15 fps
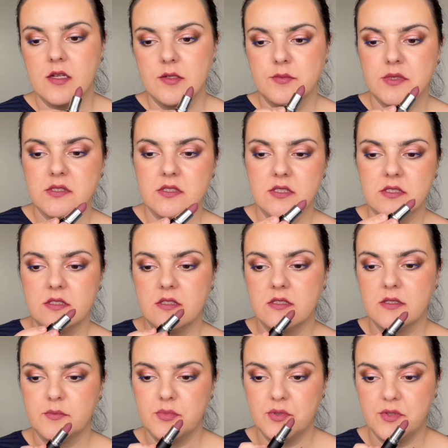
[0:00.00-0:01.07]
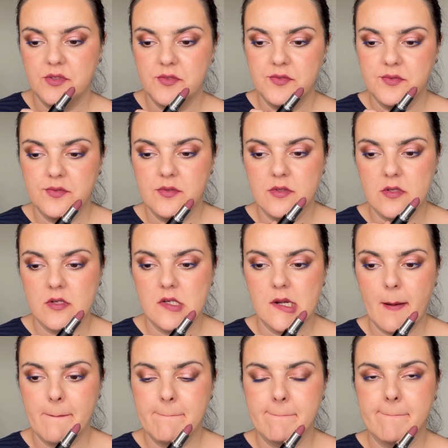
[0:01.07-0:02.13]
But this is a
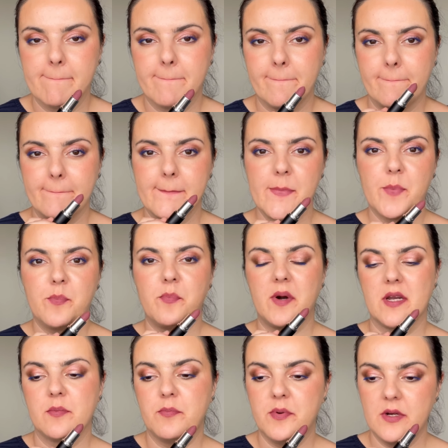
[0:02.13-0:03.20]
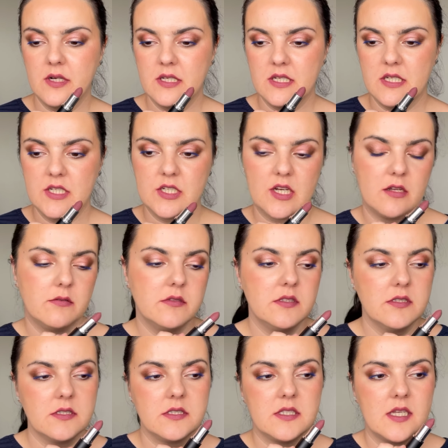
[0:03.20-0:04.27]
beautiful purplish. I
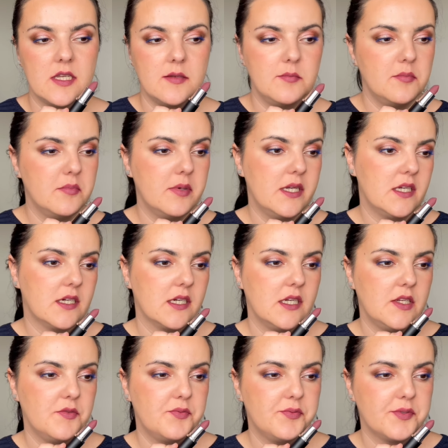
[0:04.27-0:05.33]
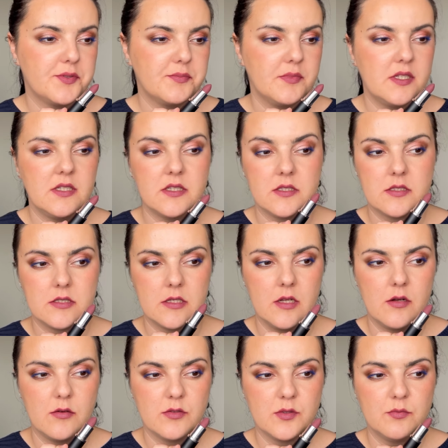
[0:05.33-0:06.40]
wouldn't say berry. For me, it
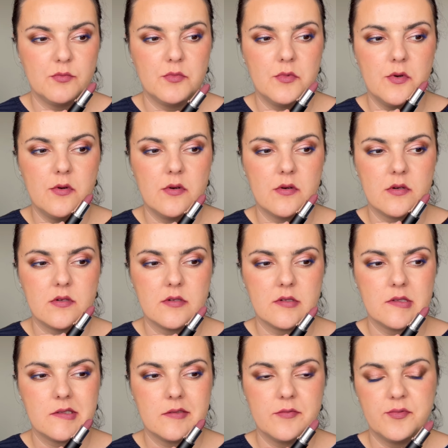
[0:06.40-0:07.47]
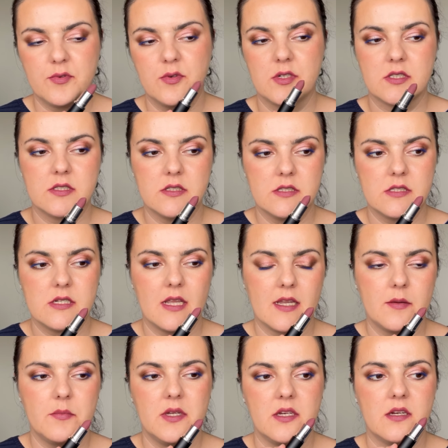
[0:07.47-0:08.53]
goes more, of course, it's like
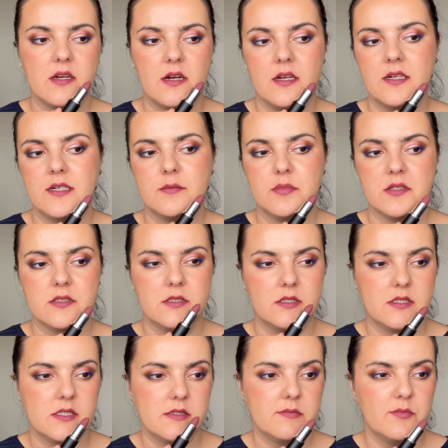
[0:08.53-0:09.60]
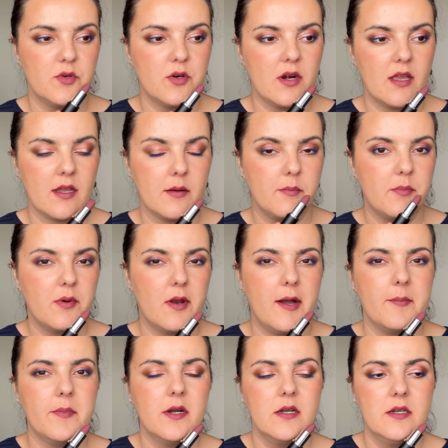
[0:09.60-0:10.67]
a berry color, but it's more like a
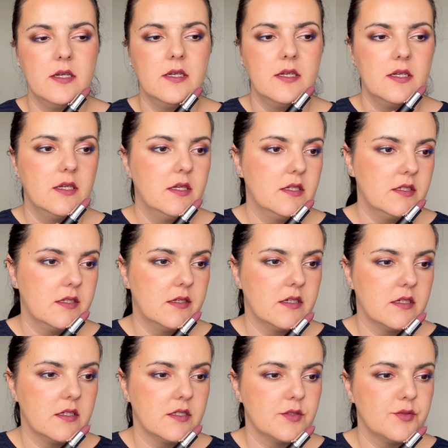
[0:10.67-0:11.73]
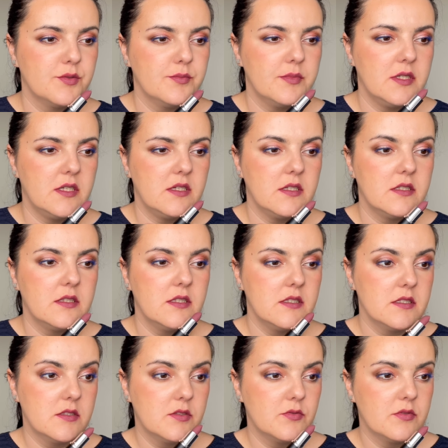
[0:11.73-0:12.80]
plum. To me, it
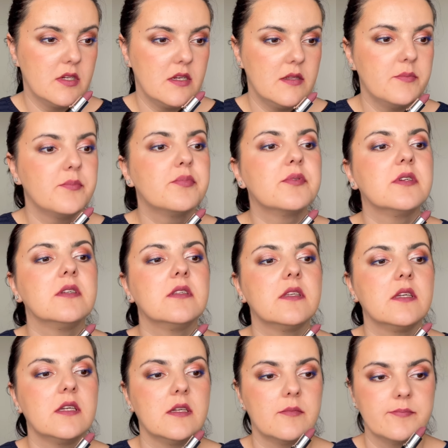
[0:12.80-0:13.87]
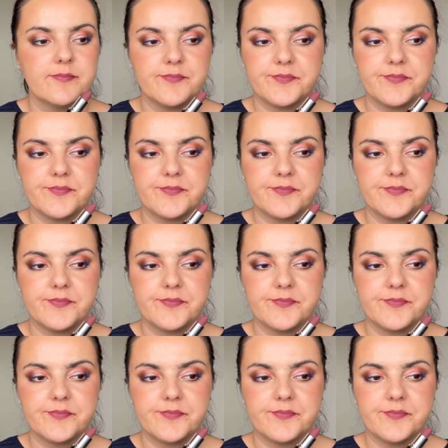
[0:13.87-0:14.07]
is really pretty.